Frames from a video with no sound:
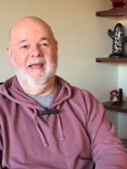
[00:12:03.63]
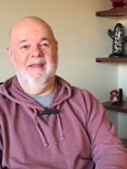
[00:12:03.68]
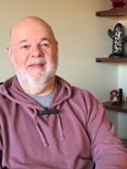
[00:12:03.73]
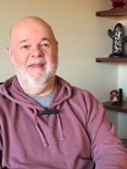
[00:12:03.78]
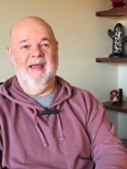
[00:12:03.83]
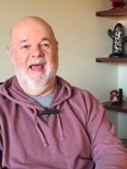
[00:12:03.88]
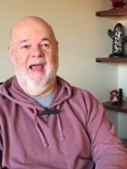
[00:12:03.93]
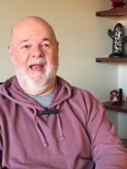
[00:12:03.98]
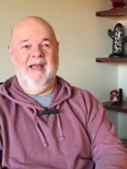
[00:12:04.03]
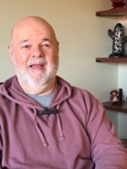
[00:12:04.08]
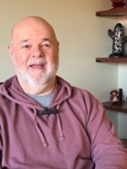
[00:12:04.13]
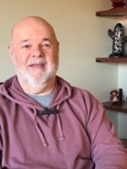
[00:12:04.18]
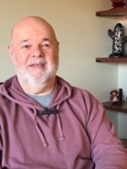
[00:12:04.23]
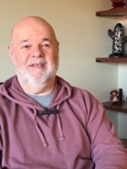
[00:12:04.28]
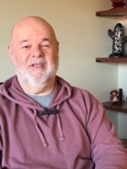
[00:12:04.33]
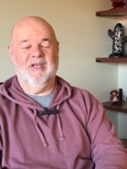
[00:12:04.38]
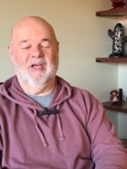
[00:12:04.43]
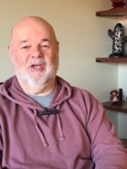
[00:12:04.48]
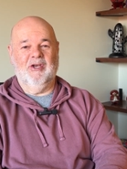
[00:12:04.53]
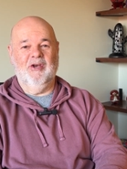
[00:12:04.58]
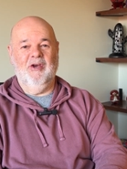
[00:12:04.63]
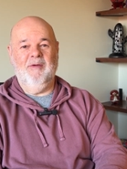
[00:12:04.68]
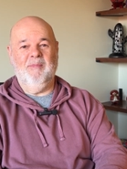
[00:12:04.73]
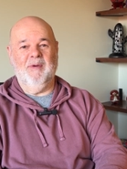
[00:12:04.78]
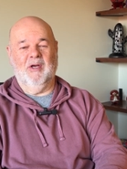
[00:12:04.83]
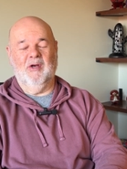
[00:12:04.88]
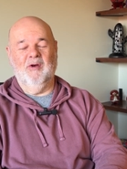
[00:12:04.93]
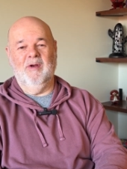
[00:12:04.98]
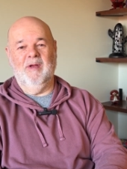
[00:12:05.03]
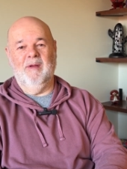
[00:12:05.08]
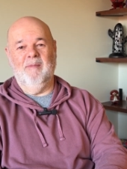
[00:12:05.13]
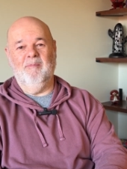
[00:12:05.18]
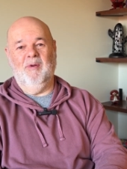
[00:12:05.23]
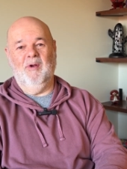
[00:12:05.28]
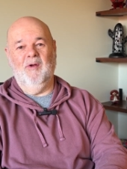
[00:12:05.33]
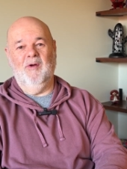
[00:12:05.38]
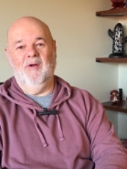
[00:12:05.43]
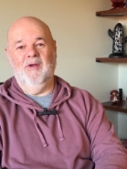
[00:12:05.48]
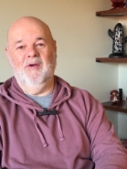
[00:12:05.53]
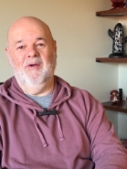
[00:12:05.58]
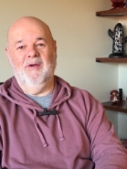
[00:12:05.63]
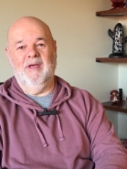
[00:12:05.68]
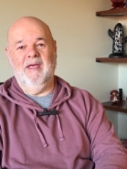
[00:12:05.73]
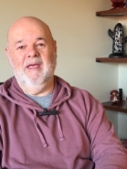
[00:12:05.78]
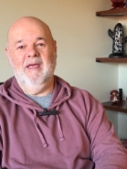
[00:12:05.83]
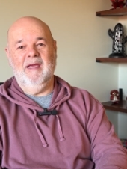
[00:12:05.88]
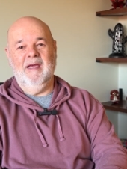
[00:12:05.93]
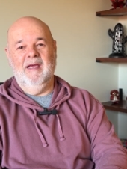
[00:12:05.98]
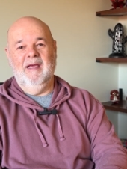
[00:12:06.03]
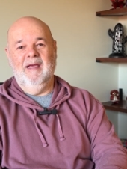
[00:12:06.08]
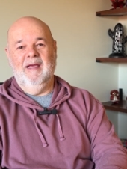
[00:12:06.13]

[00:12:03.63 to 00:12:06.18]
that to keep a good employee,